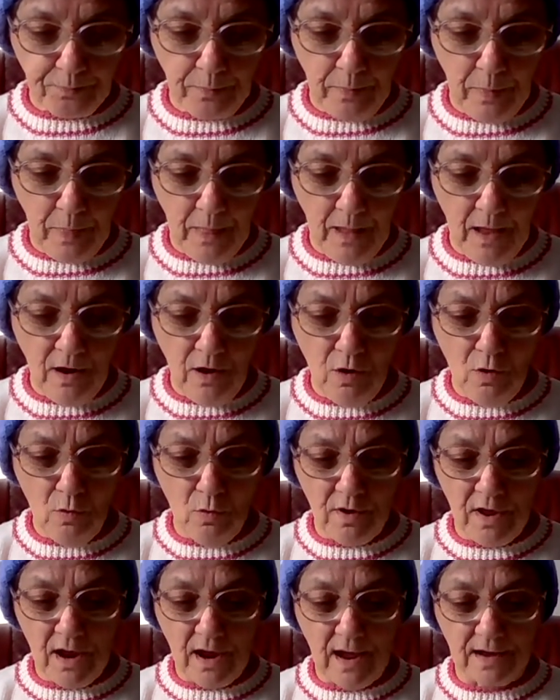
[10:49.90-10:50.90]
And you know, you
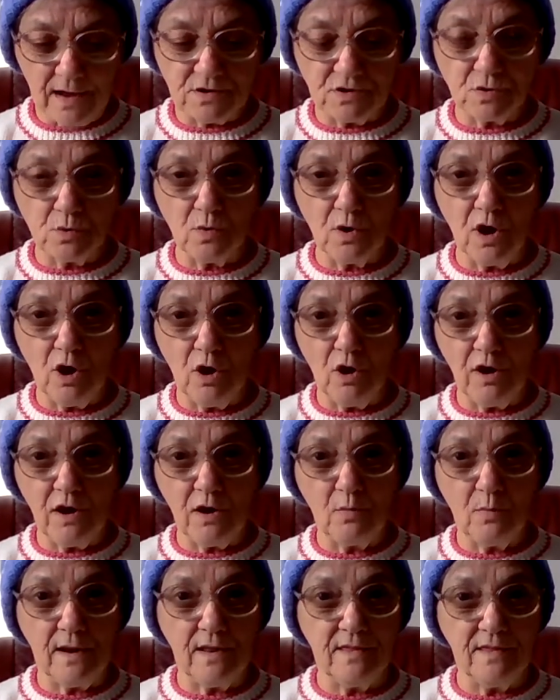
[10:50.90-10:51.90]
get so annoyed
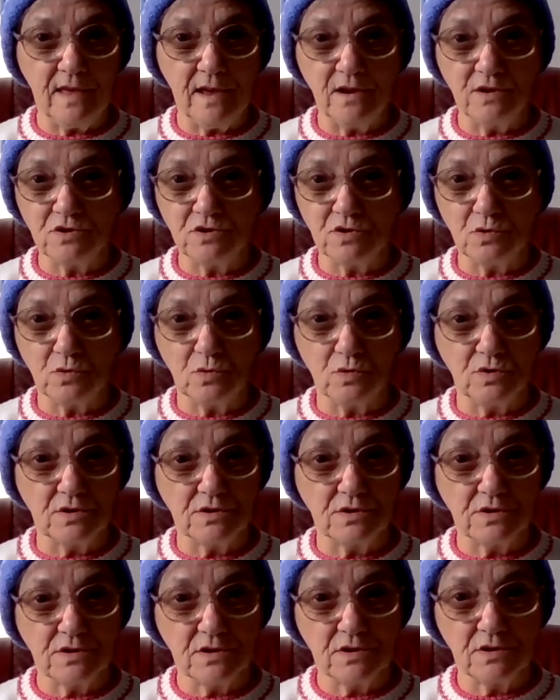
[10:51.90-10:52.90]
when things don't
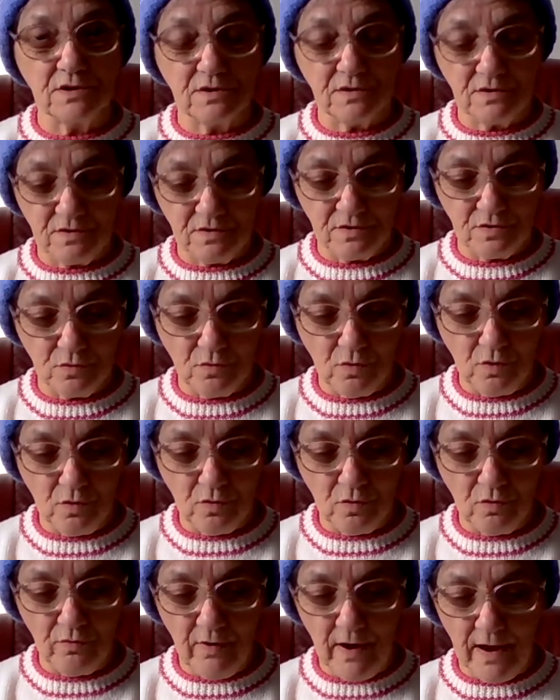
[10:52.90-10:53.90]
go
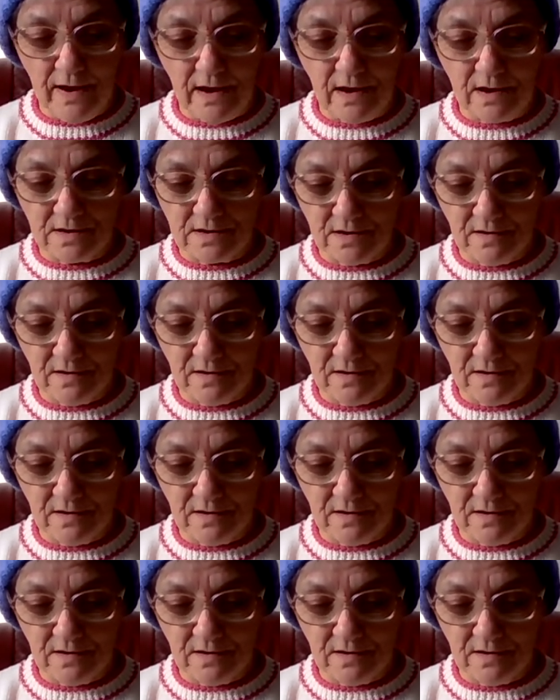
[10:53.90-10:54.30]
right